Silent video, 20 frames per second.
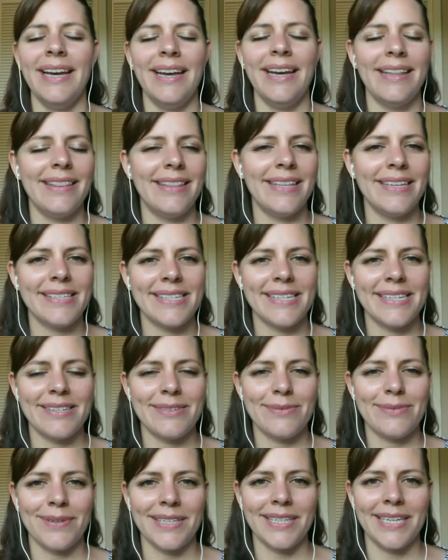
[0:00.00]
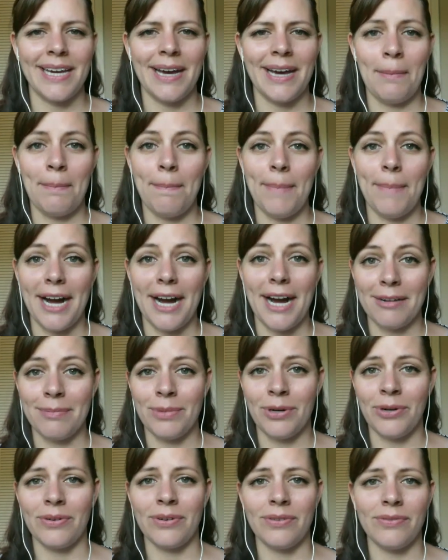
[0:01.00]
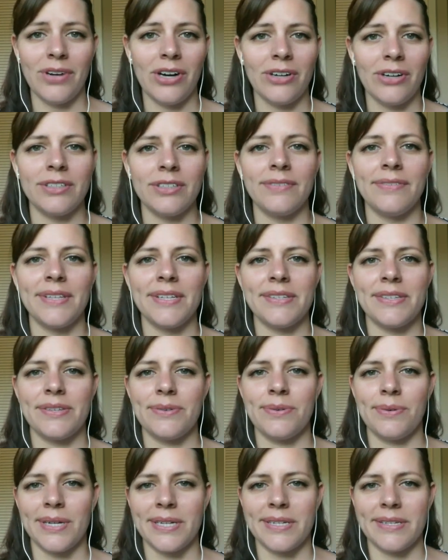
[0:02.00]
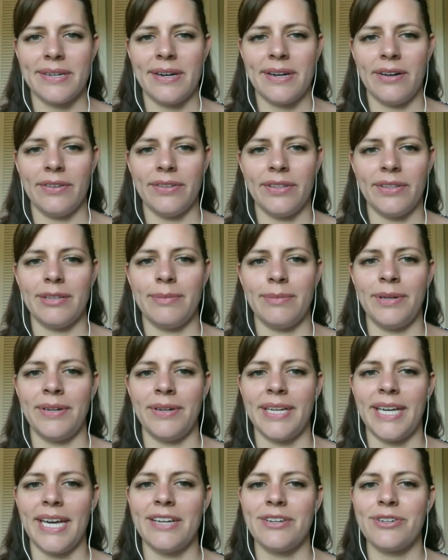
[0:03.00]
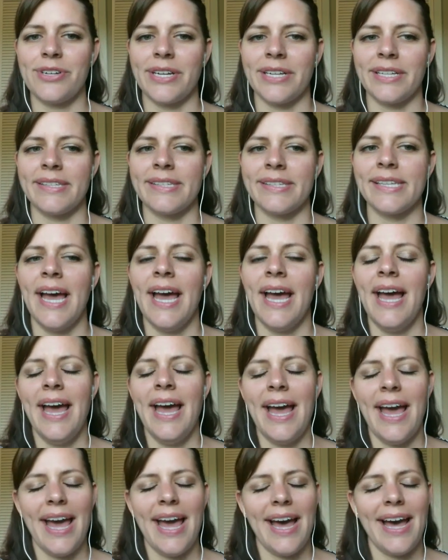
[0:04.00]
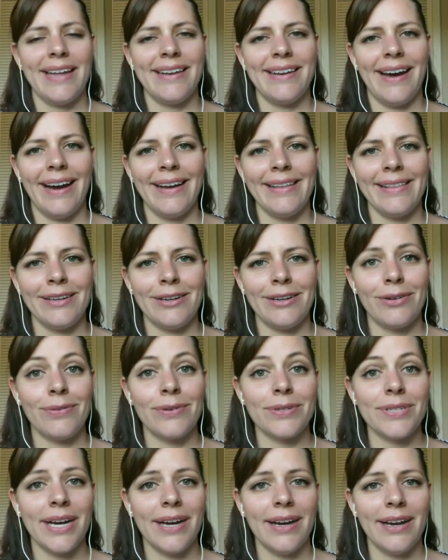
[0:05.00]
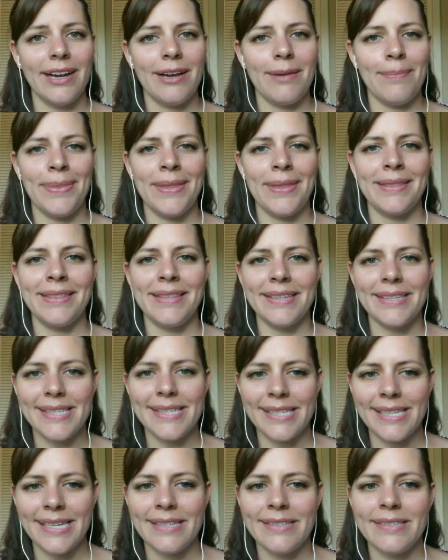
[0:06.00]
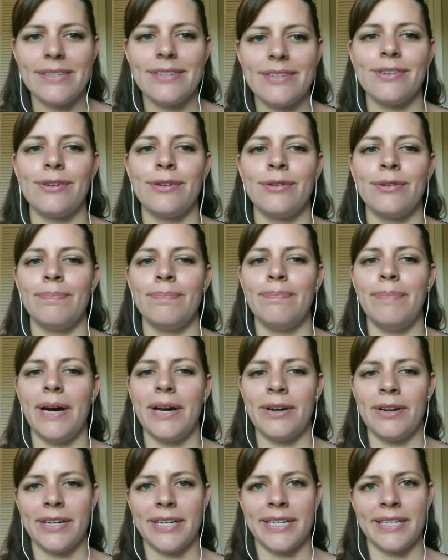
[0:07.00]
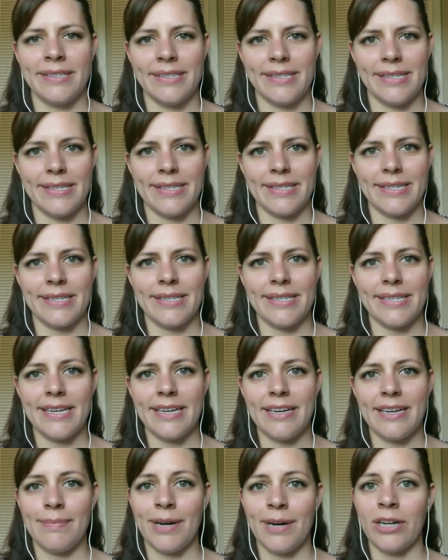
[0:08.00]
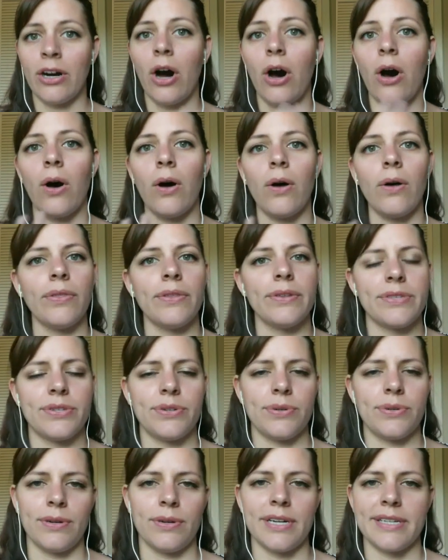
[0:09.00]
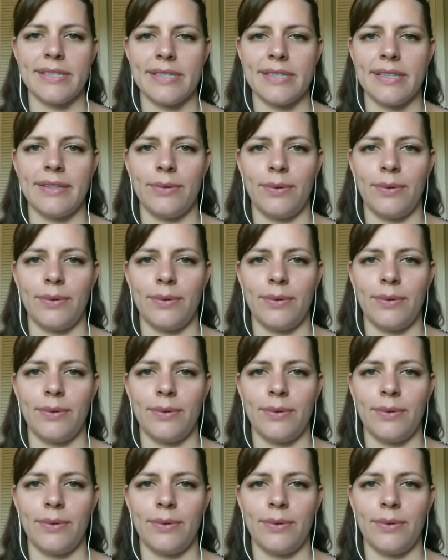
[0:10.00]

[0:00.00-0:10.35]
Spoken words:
This is really a backbone of all of these stories and all the communications. And I think over time, this leads to better consistency among all the stories that the